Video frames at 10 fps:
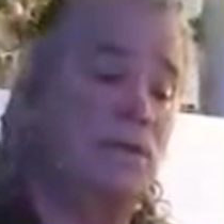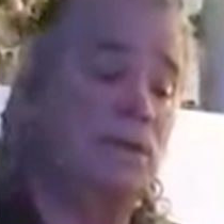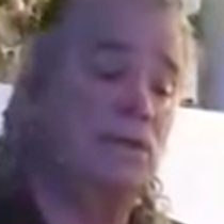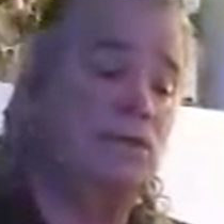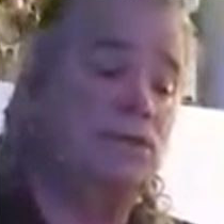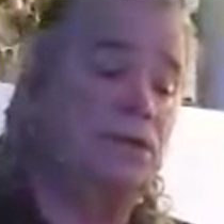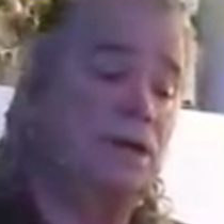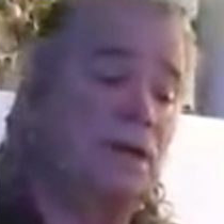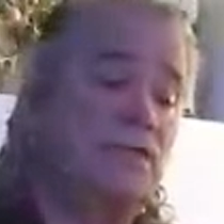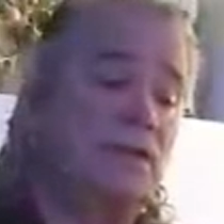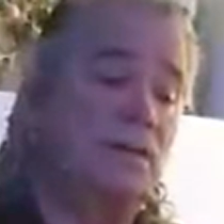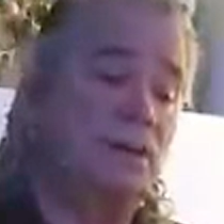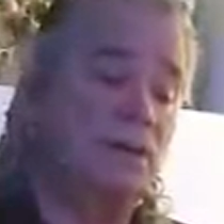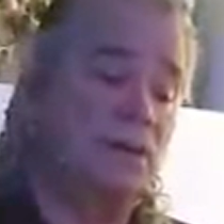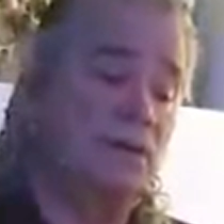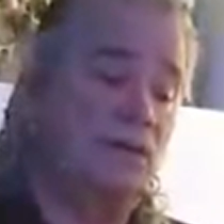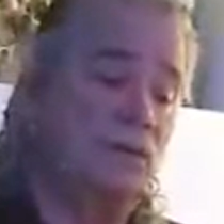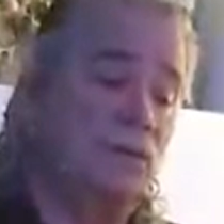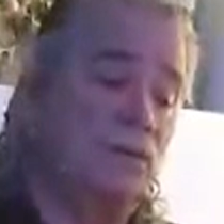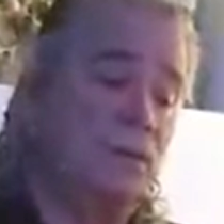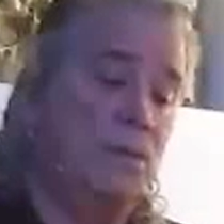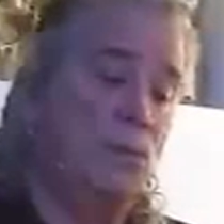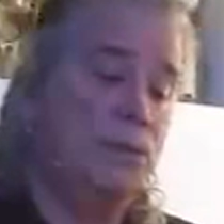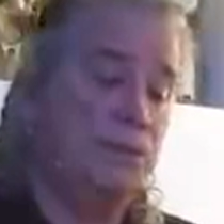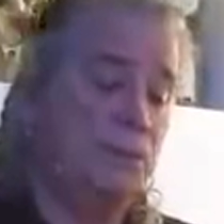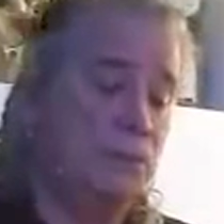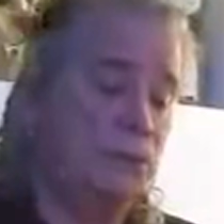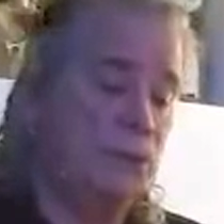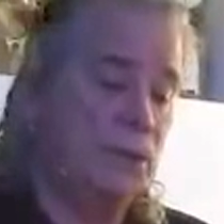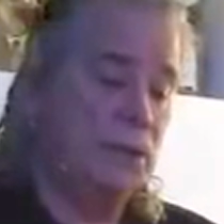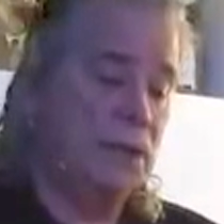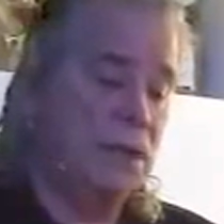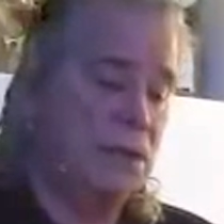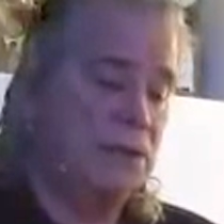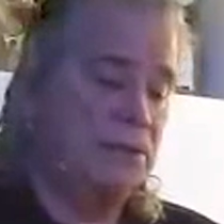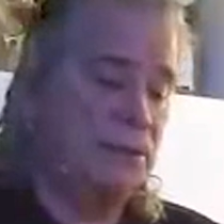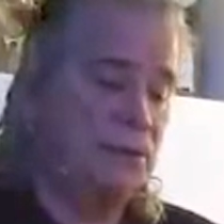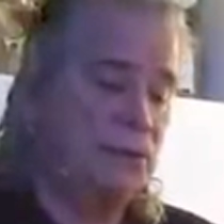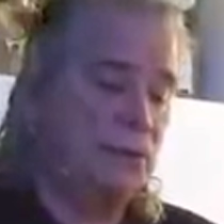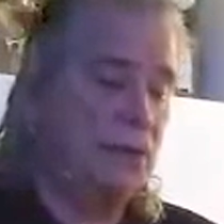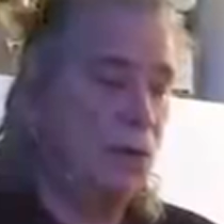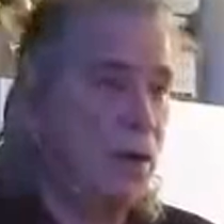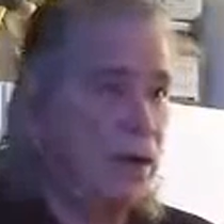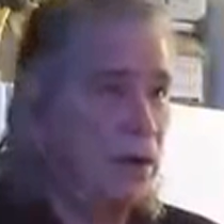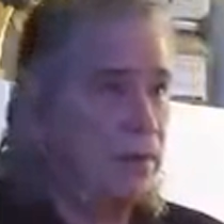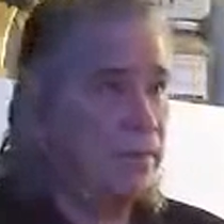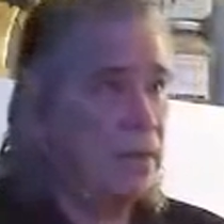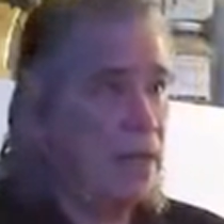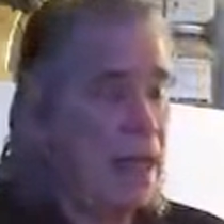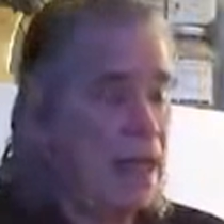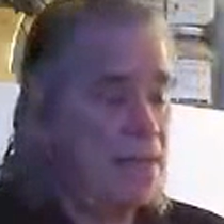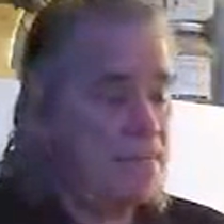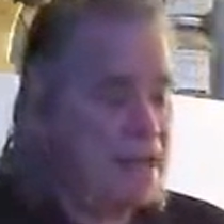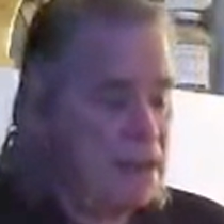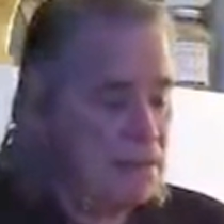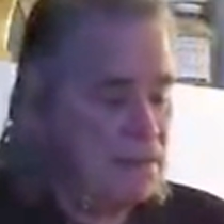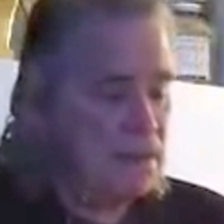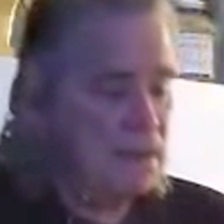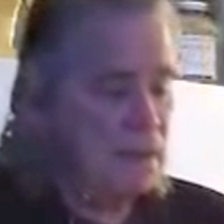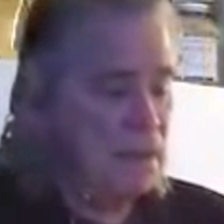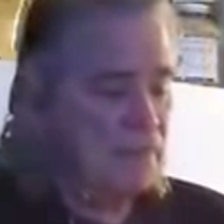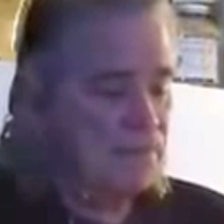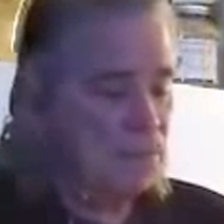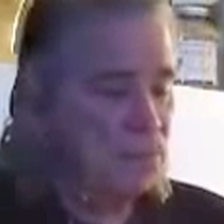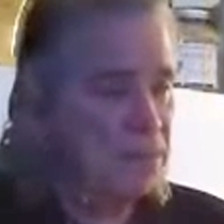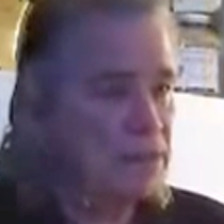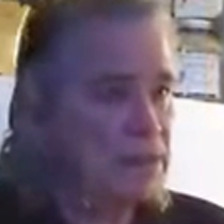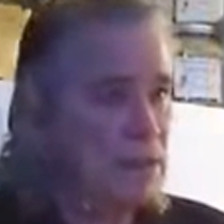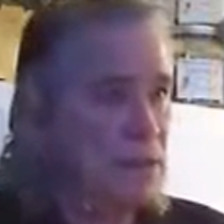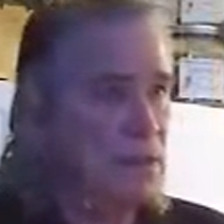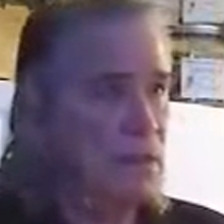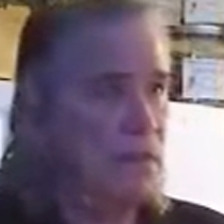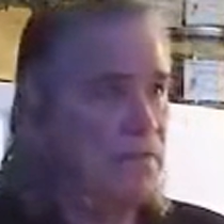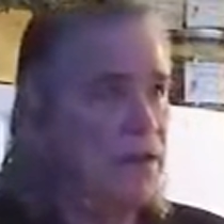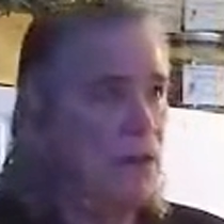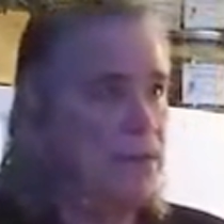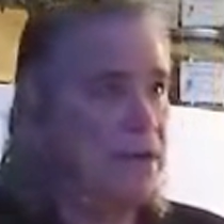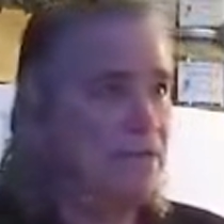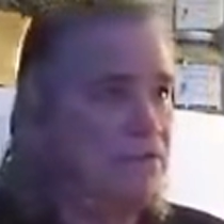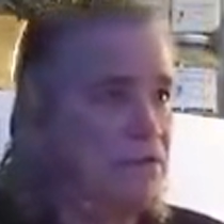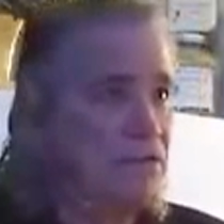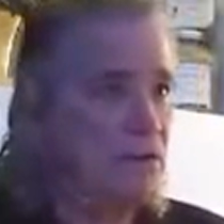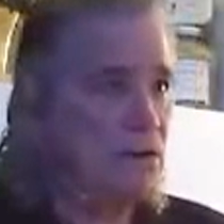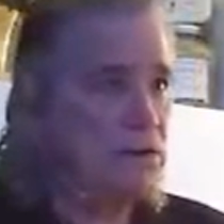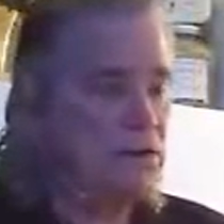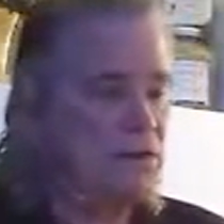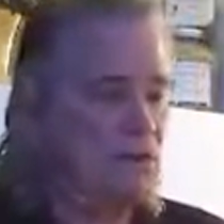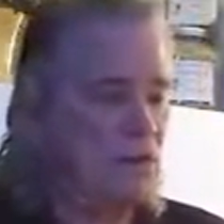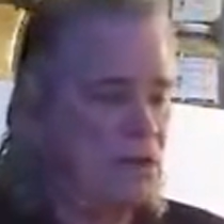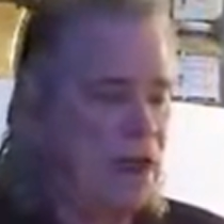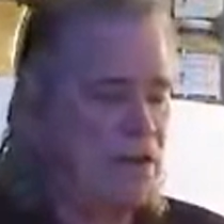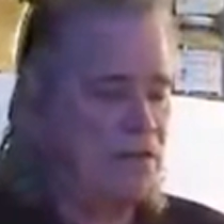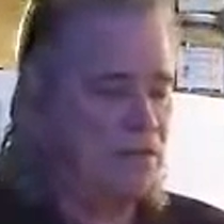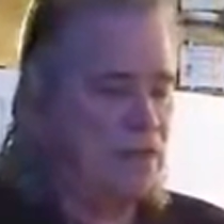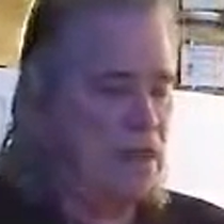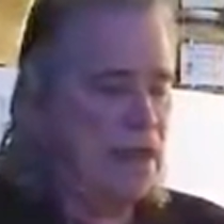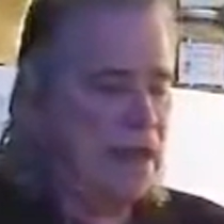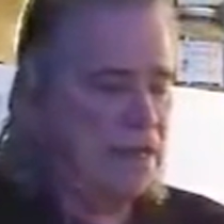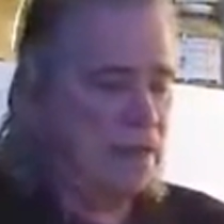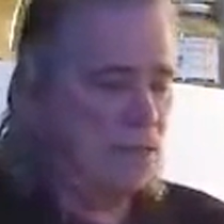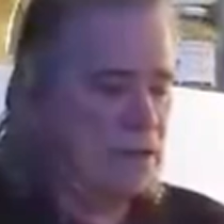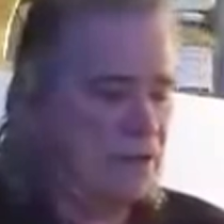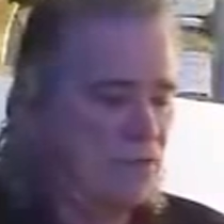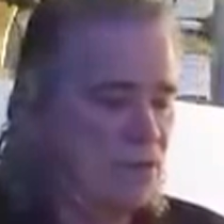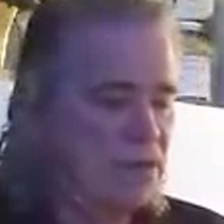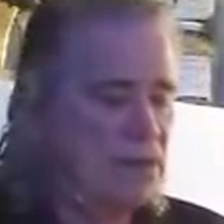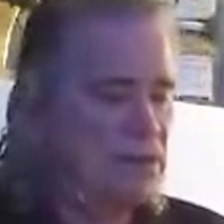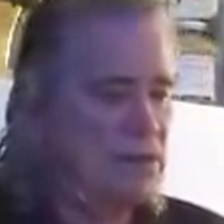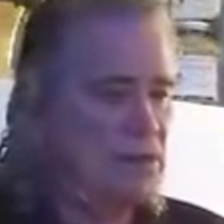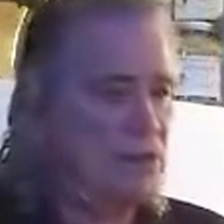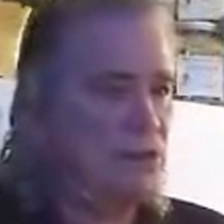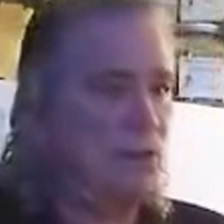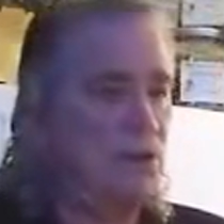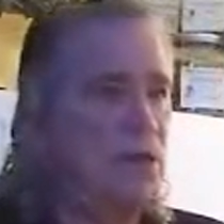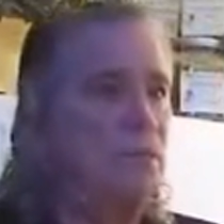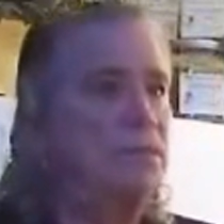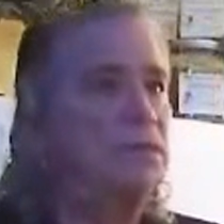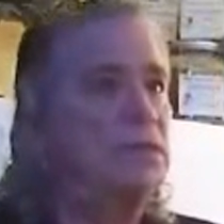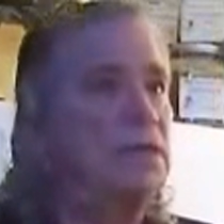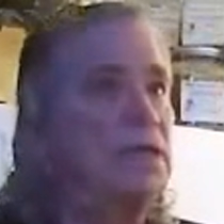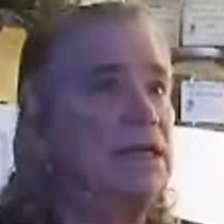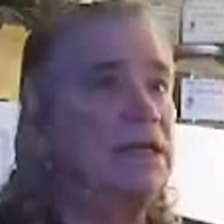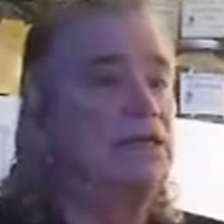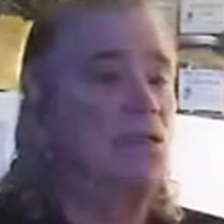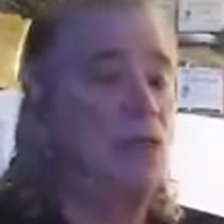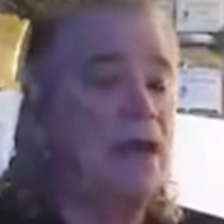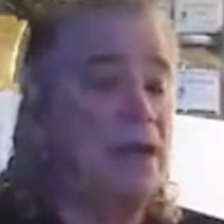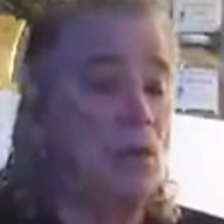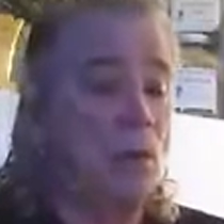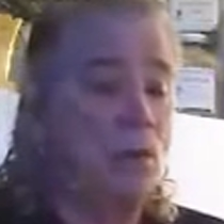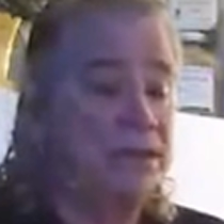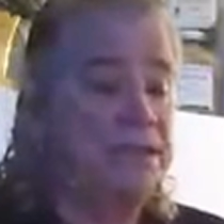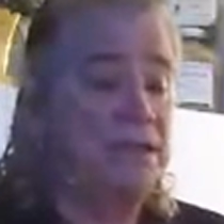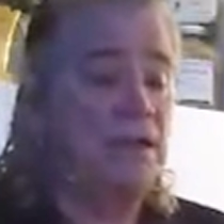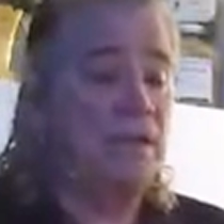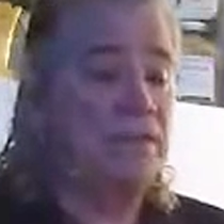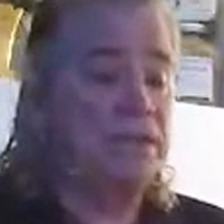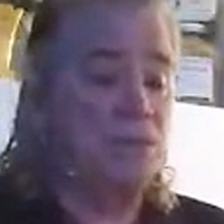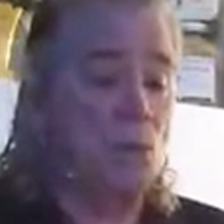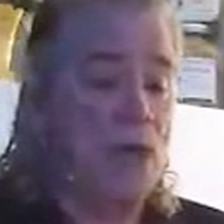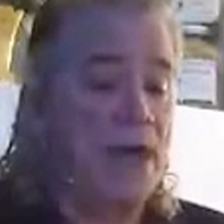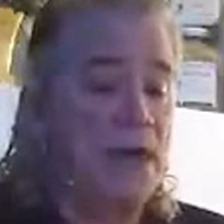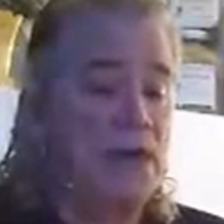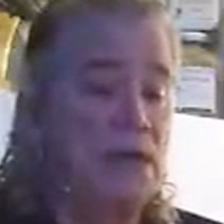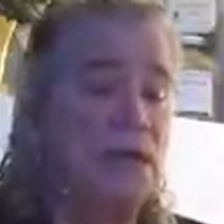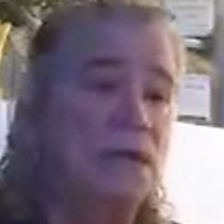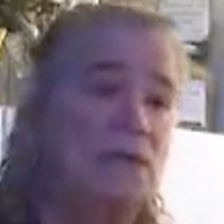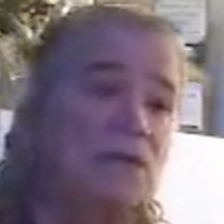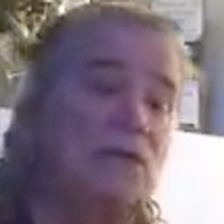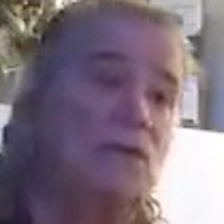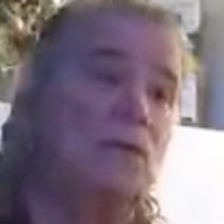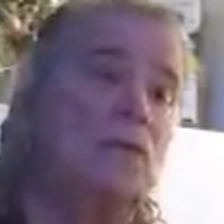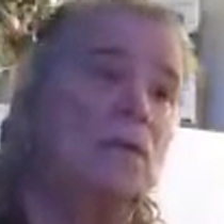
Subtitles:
and we lose the ability to be more spiritually aware. And maybe the reason that we have difficulties in our life and that we have weaknesses and shortcomings is a way, or we see them, is a way to